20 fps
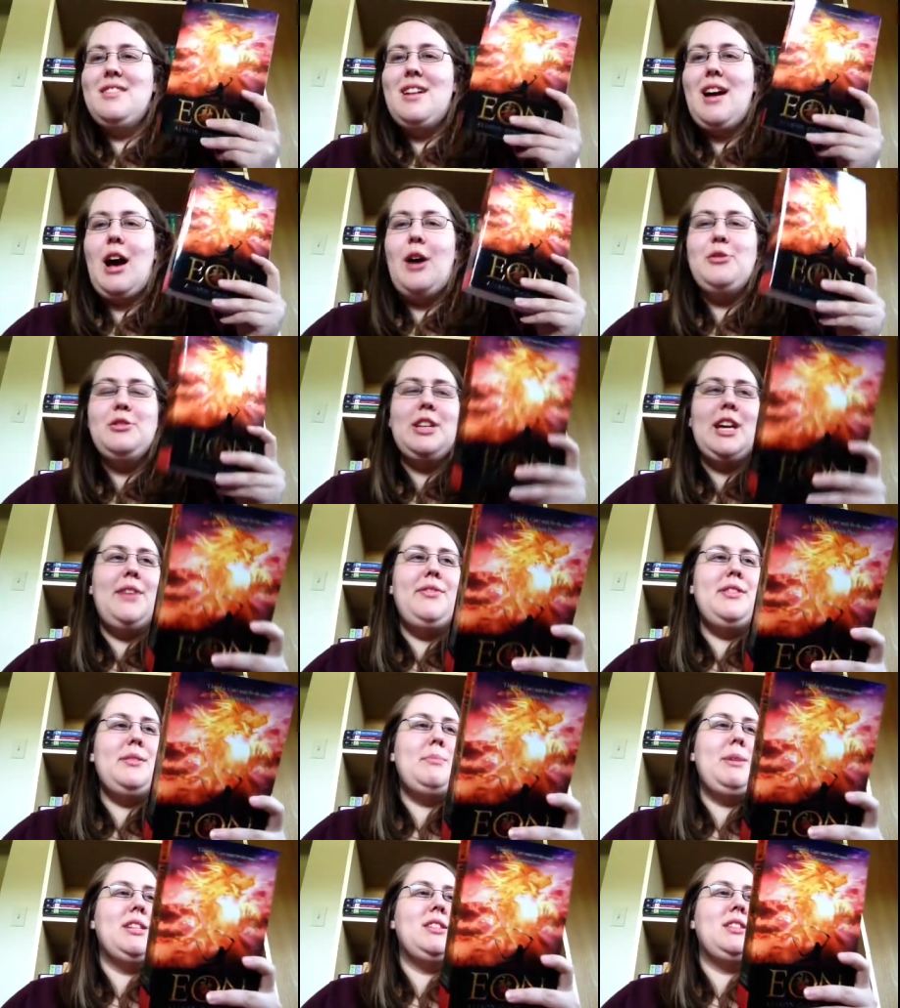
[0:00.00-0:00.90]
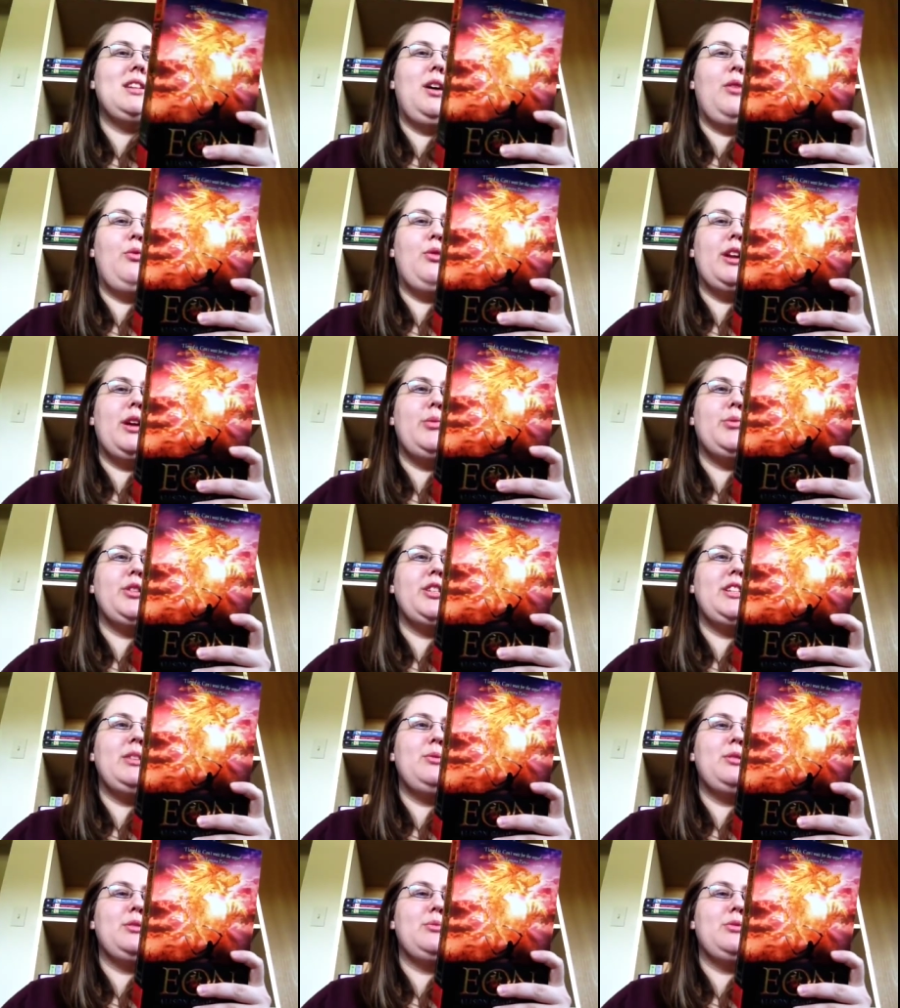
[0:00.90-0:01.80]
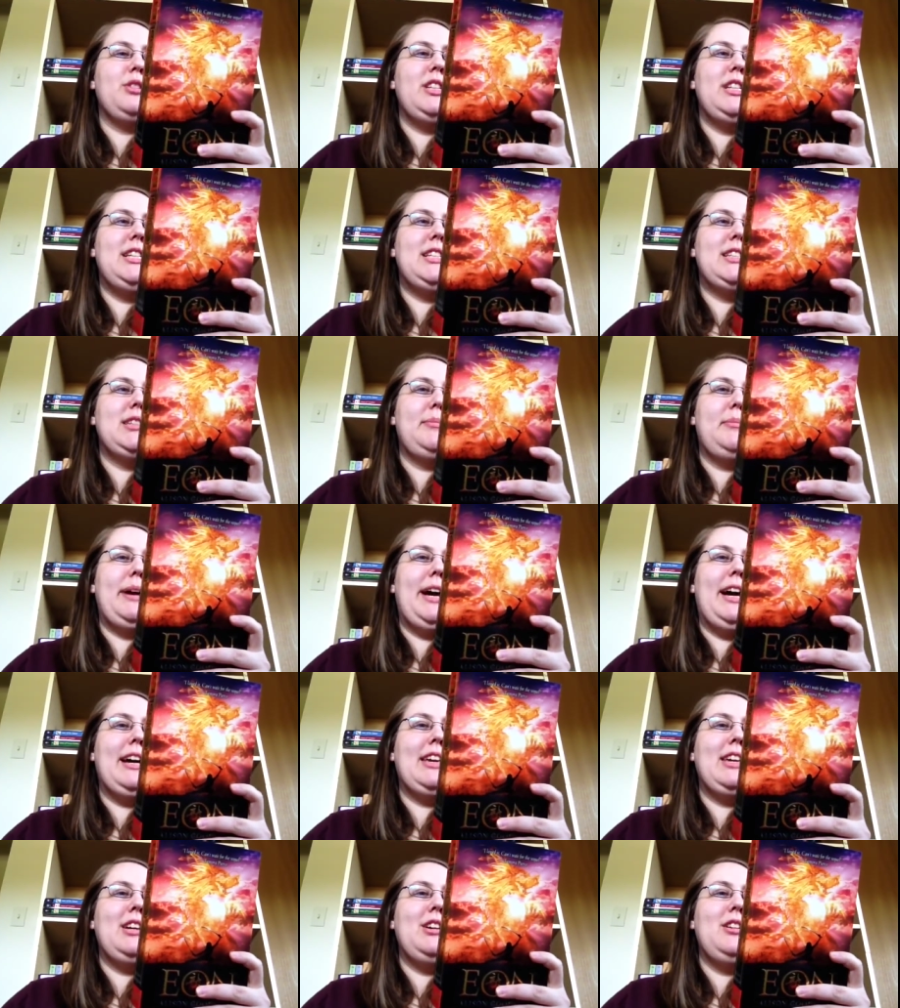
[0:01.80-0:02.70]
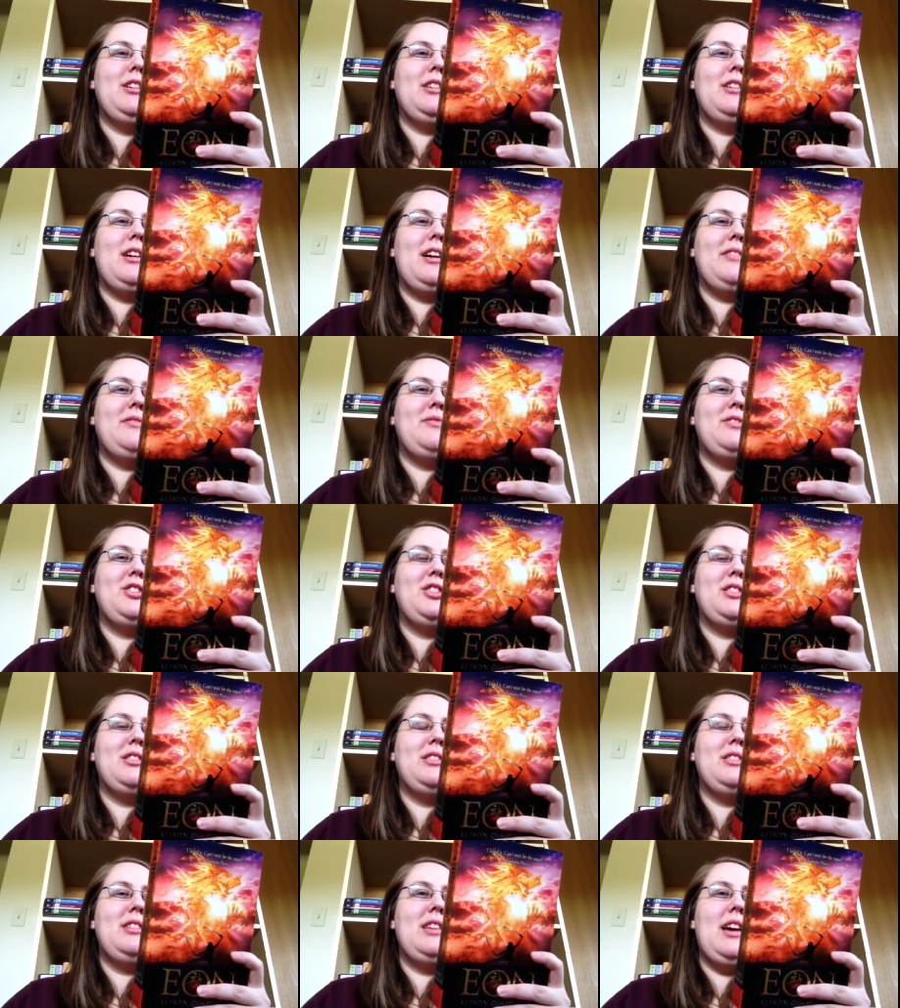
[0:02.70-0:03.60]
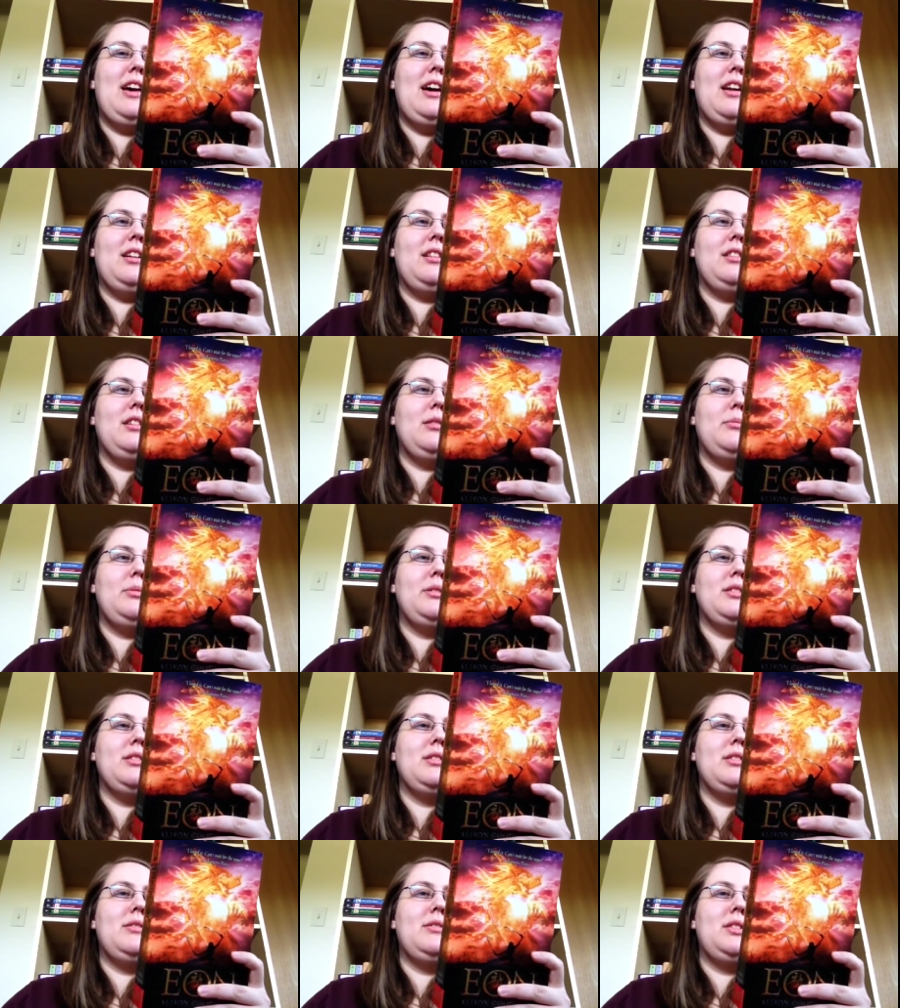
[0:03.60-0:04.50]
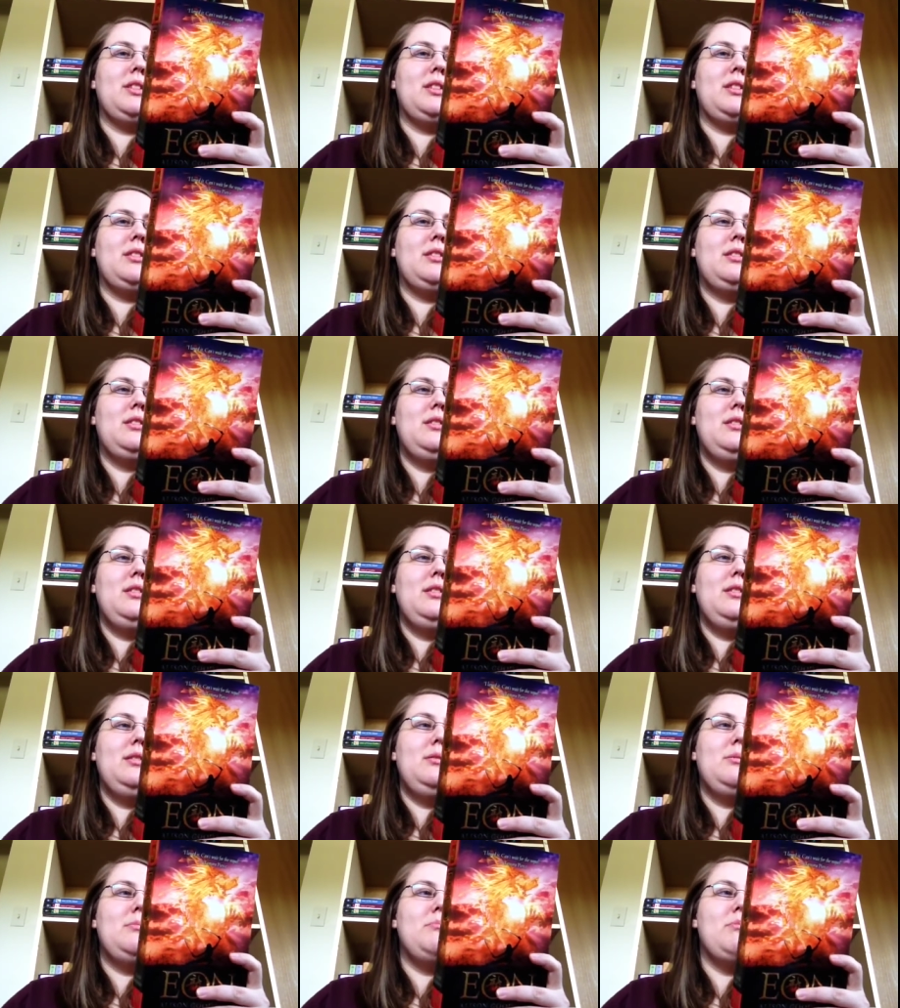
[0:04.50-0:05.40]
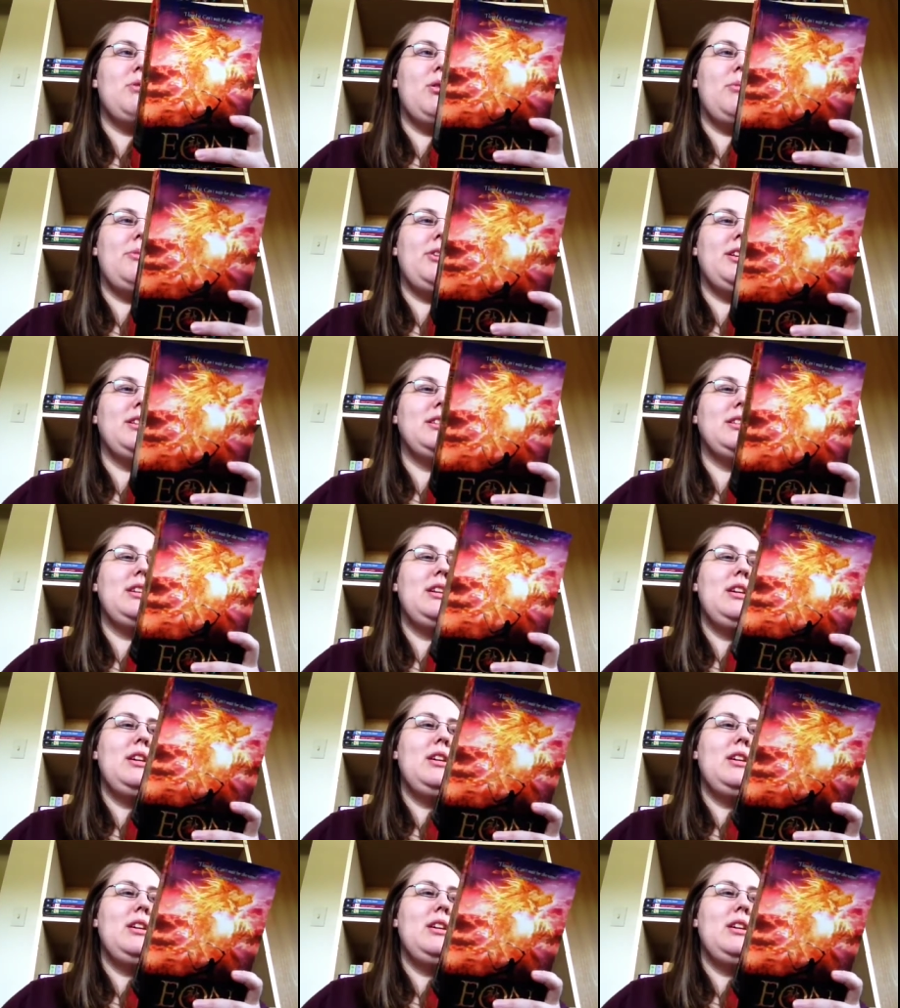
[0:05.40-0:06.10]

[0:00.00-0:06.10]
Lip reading: I was laughing to myself when I was reading the back here. I just had a little bit of a moment.